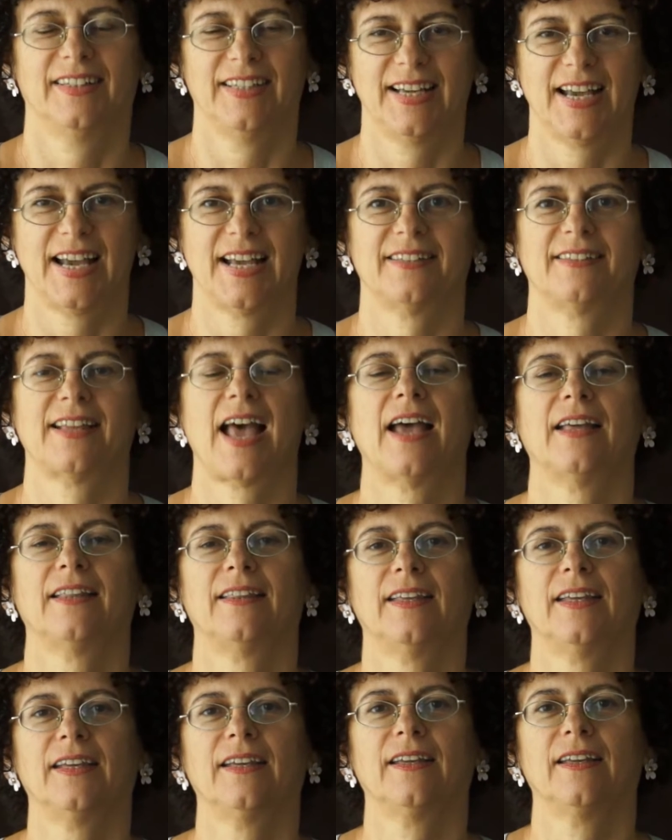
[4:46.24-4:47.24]
Yes, I
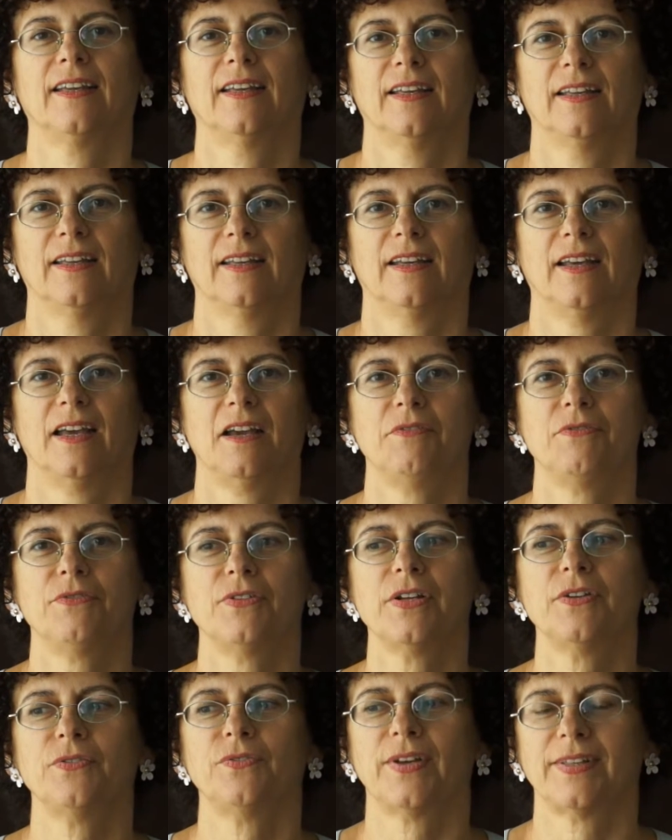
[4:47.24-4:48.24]
think
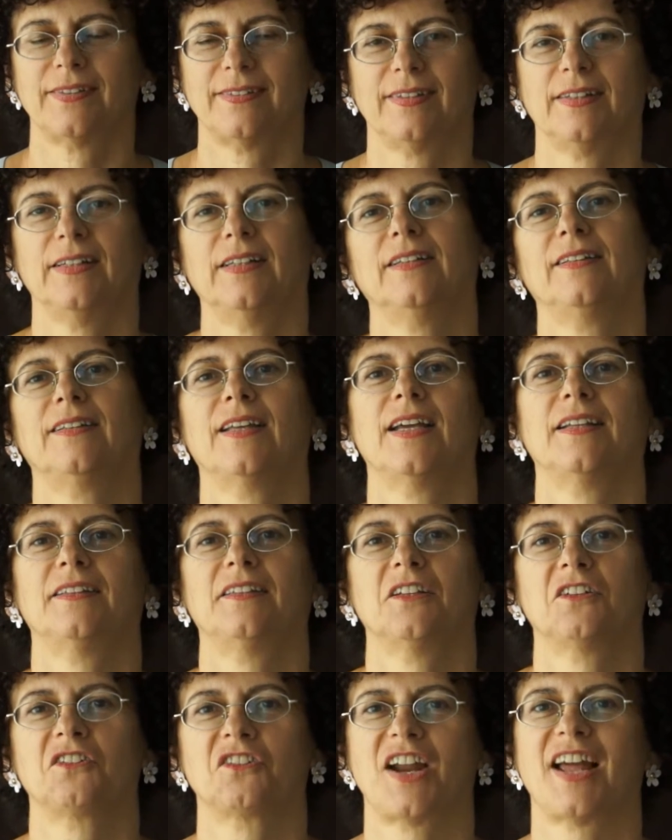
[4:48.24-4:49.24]
every
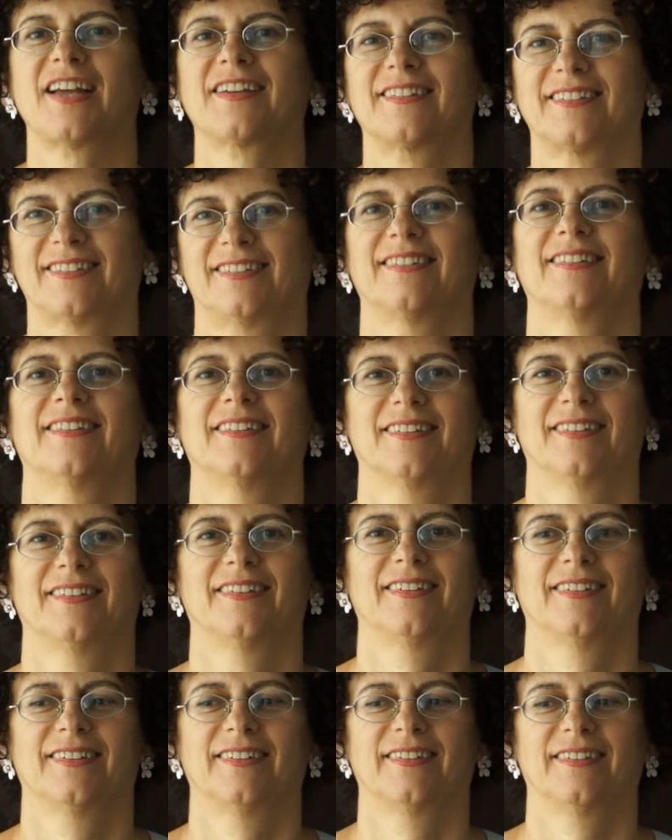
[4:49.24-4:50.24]
facilitator tracks
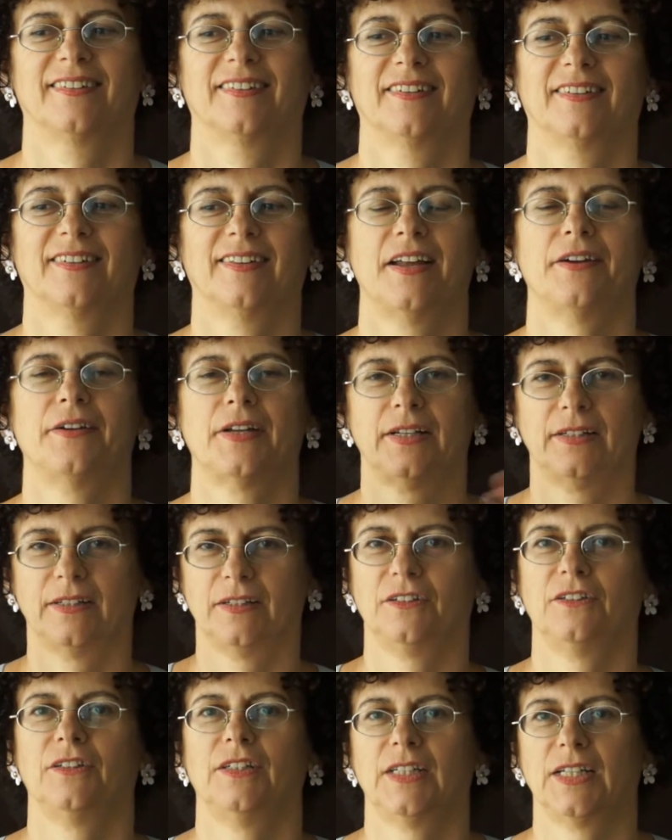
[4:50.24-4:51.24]
their
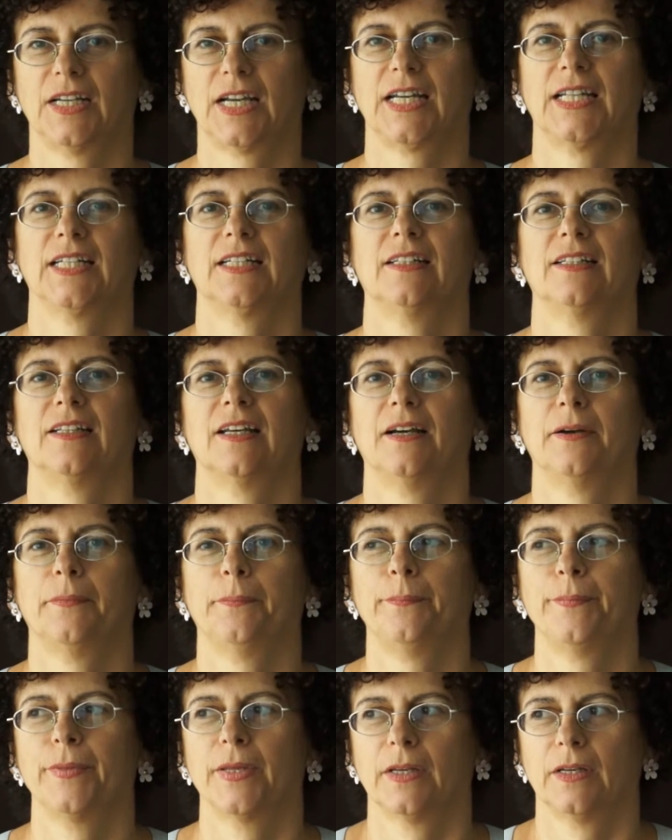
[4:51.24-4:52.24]
energy, and
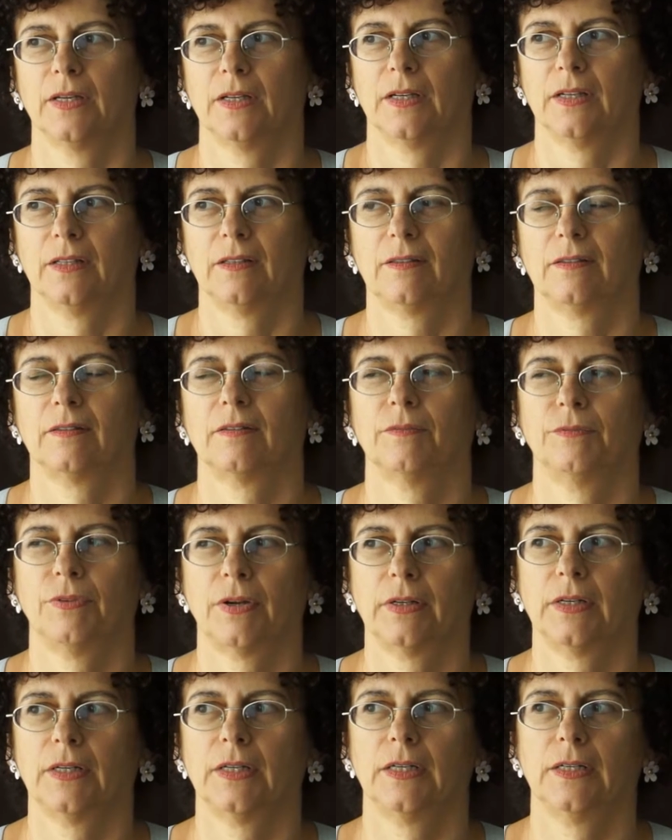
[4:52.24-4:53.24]
it's
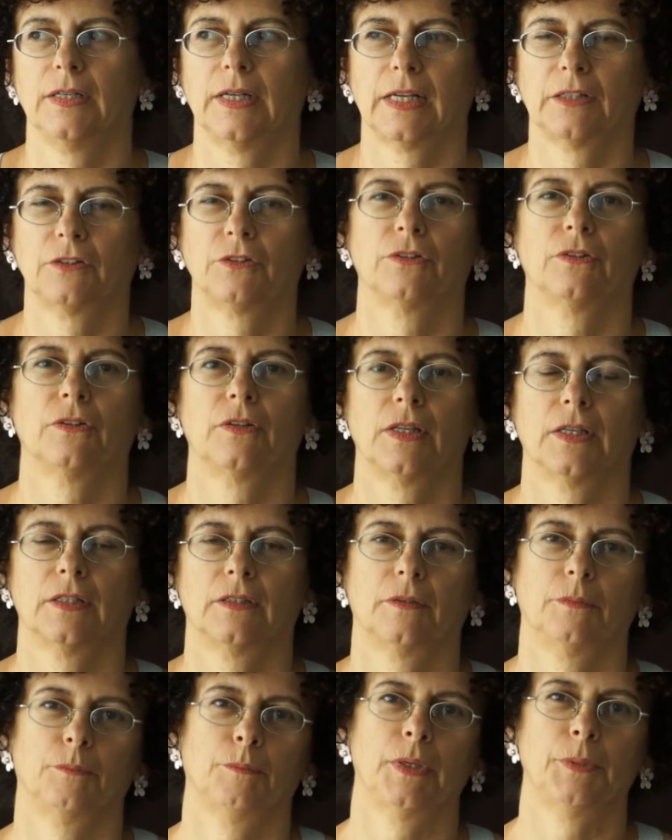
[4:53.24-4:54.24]
very natural
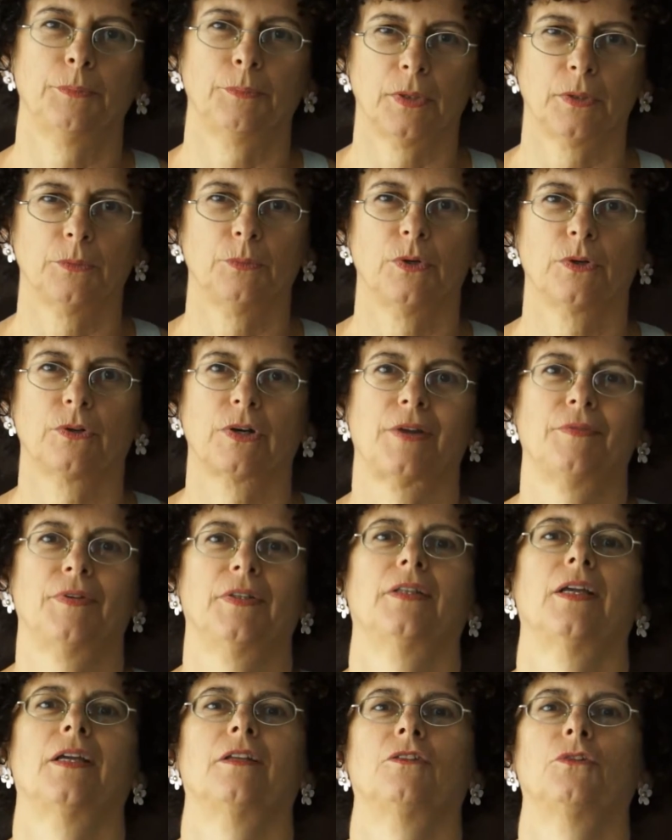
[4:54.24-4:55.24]
that people will
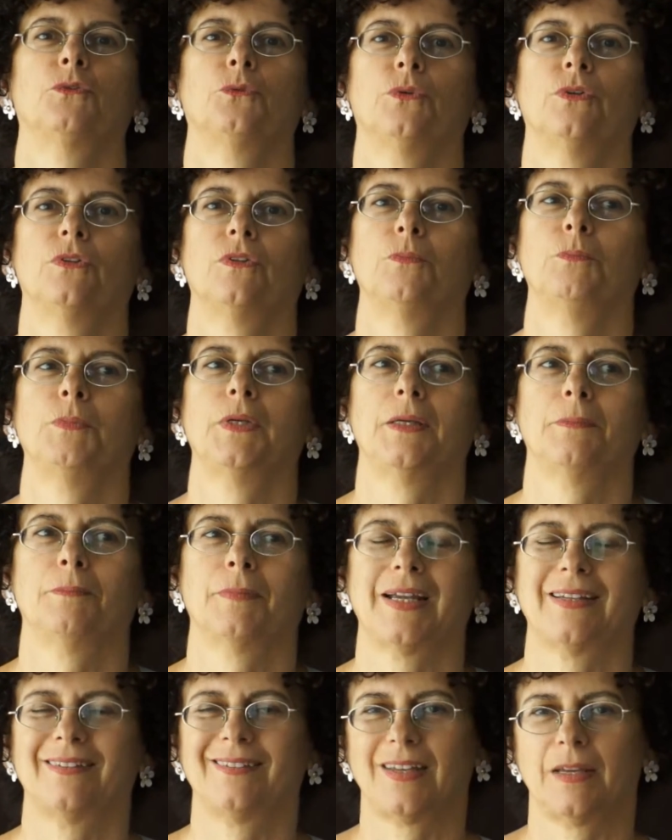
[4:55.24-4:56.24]
gravitate towards me in
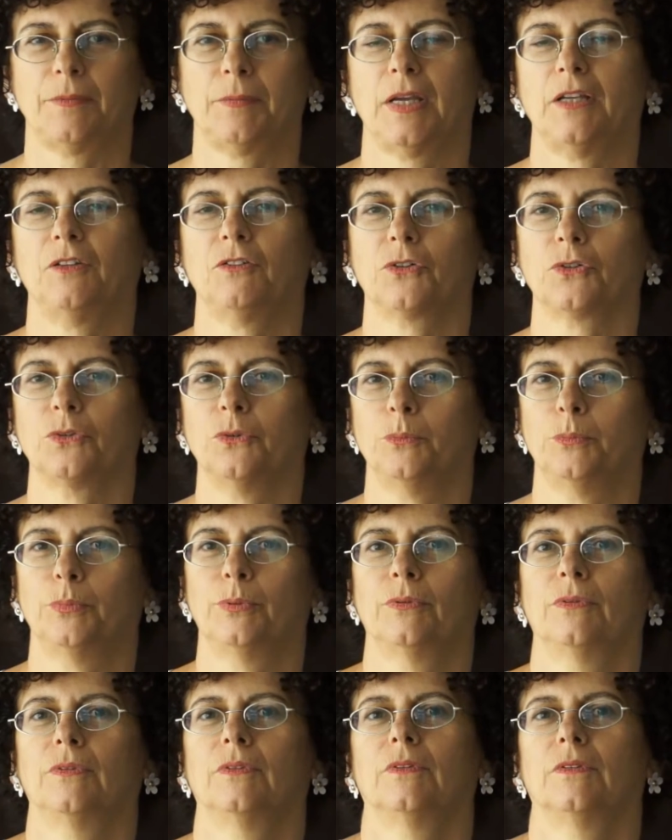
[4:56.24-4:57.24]
my same age group.
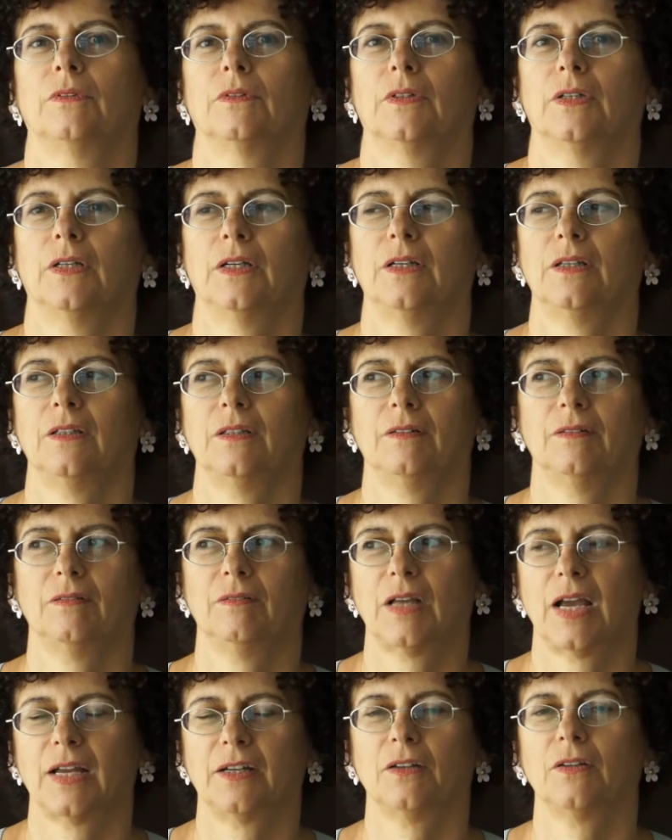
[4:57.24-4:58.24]

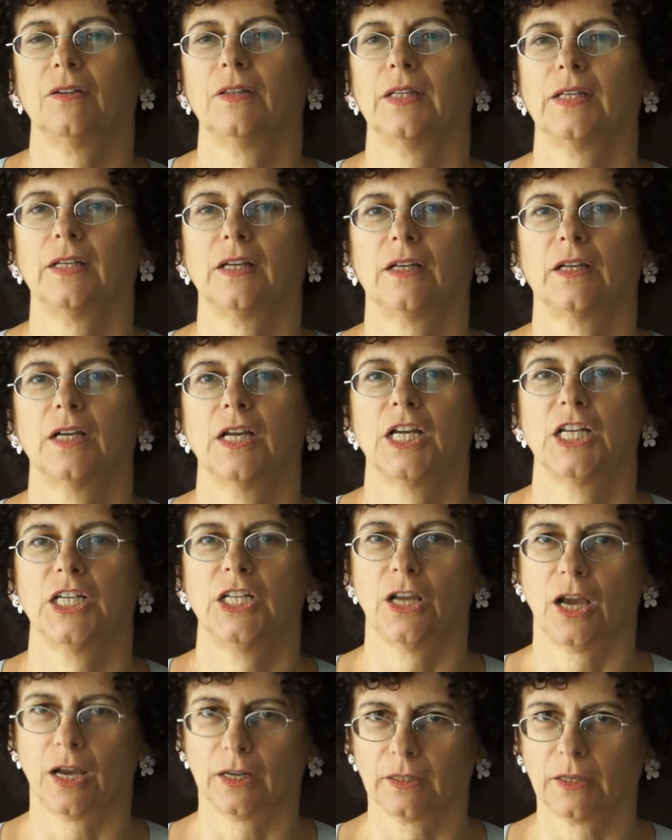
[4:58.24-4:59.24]
And I don't think
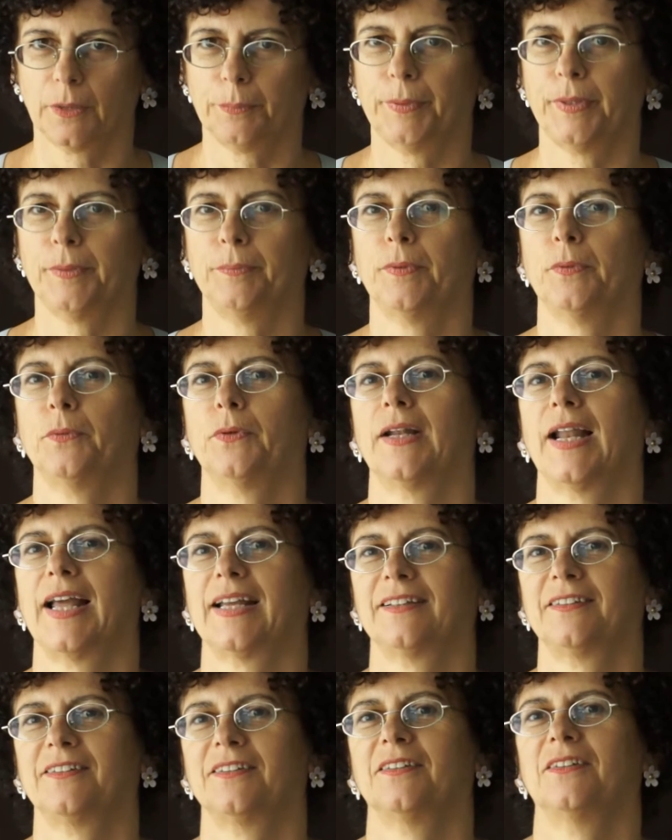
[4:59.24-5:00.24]
younger people would
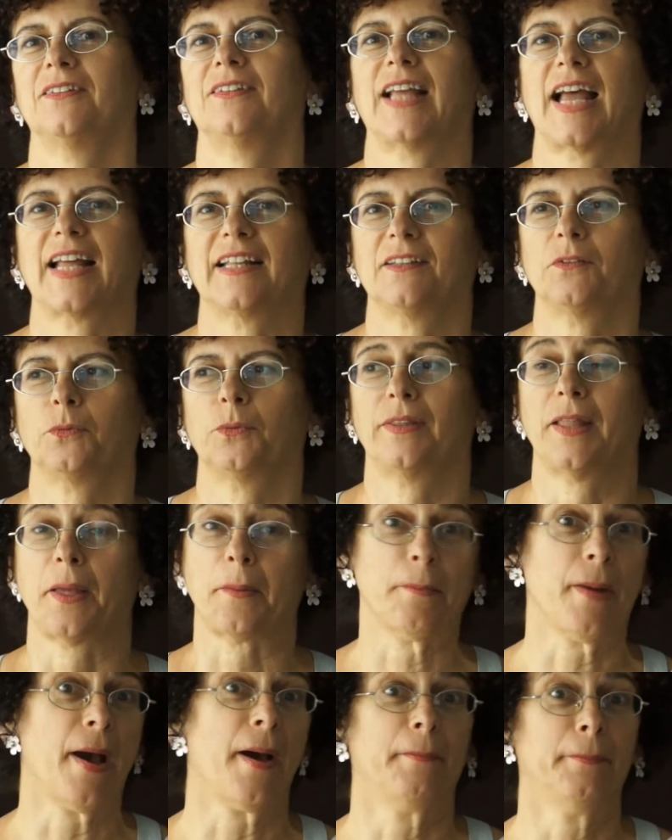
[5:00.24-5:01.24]
like to dance with their
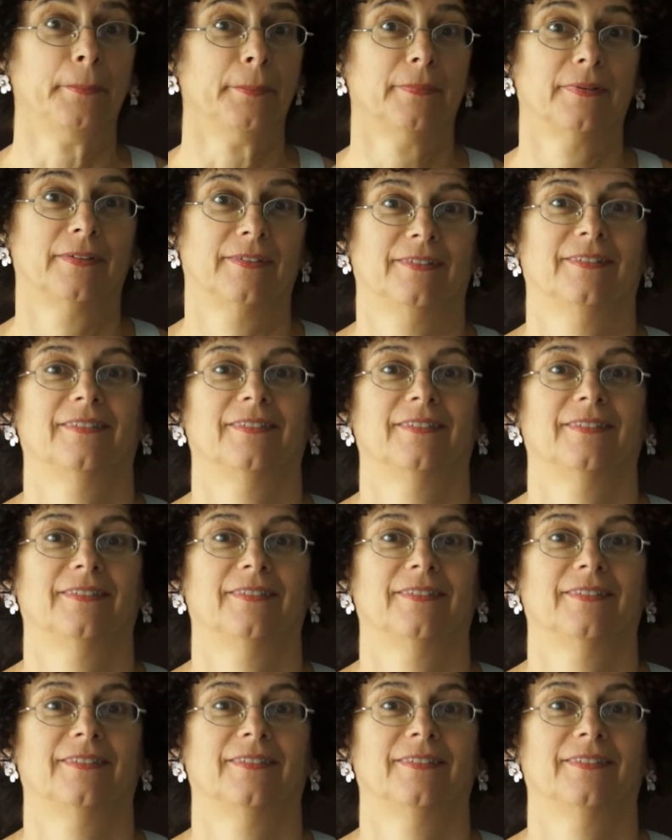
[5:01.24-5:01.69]
mum.